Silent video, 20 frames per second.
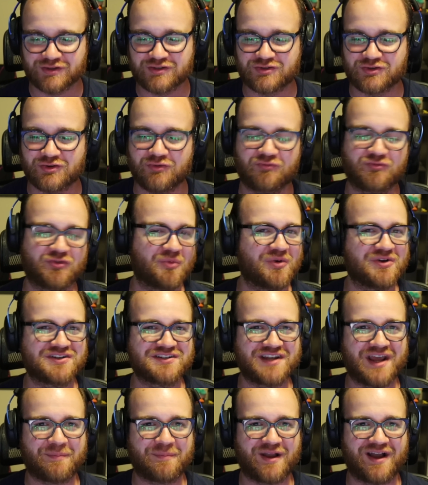soon for more
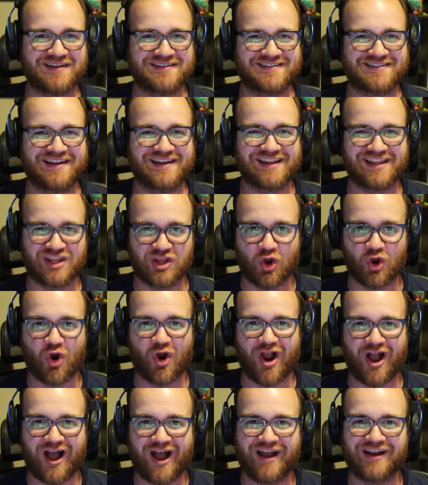Snap content
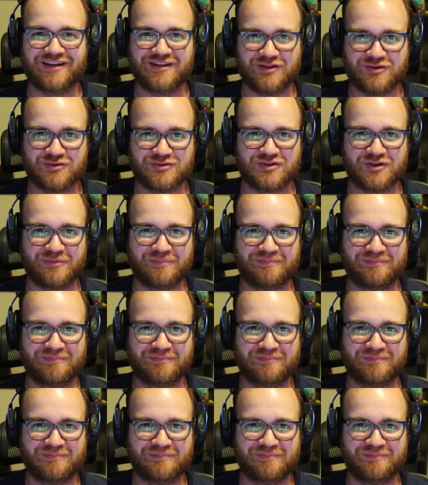here on YouTube.